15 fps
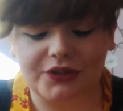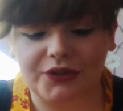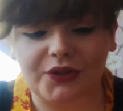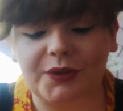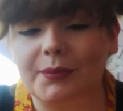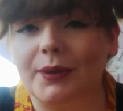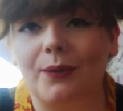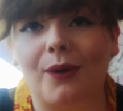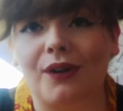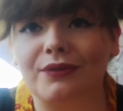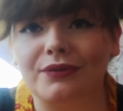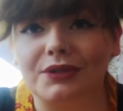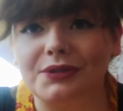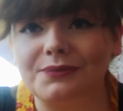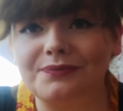going to be
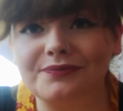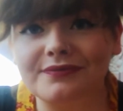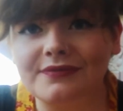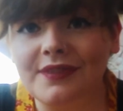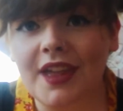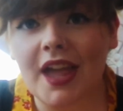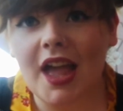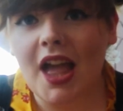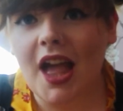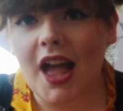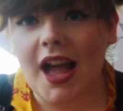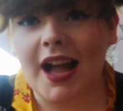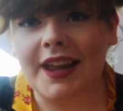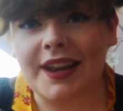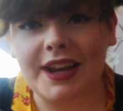waffle,
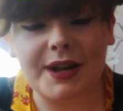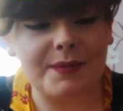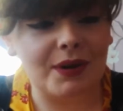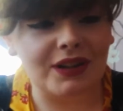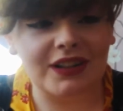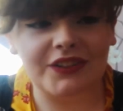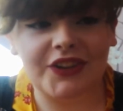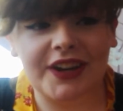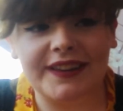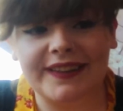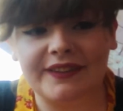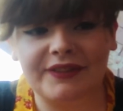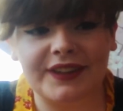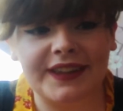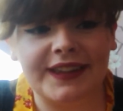and I apologise
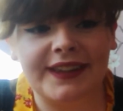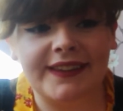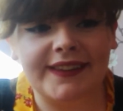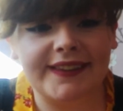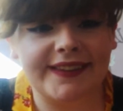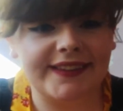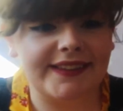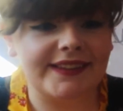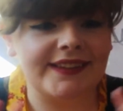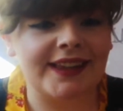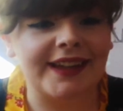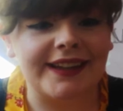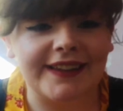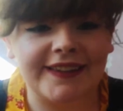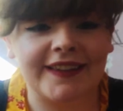if it is.
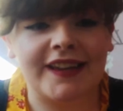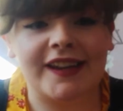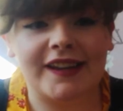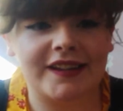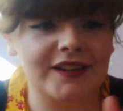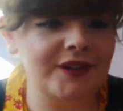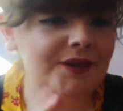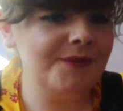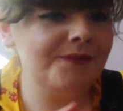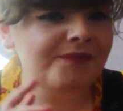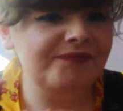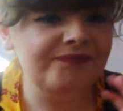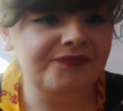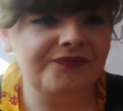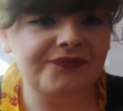Like I said,
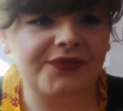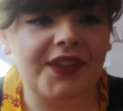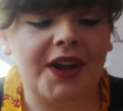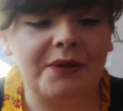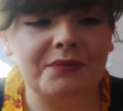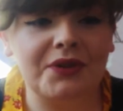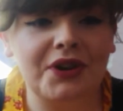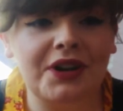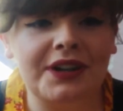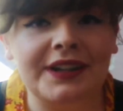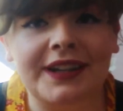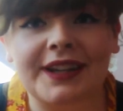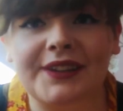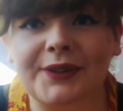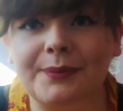I'm not an
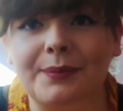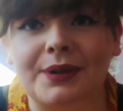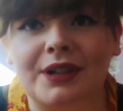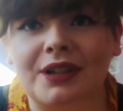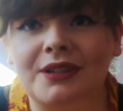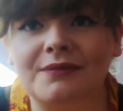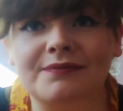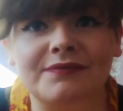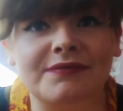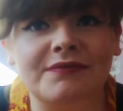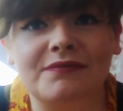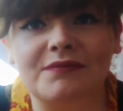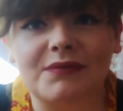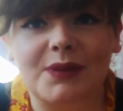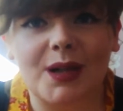expert.
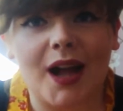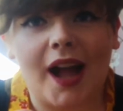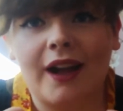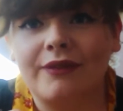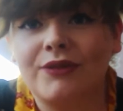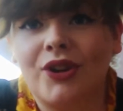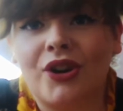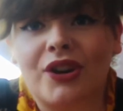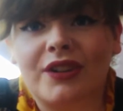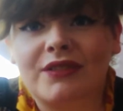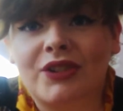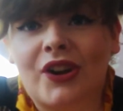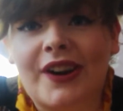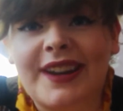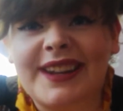I've not
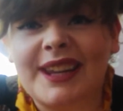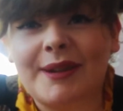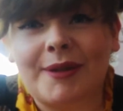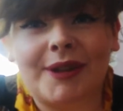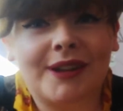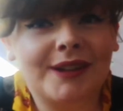got any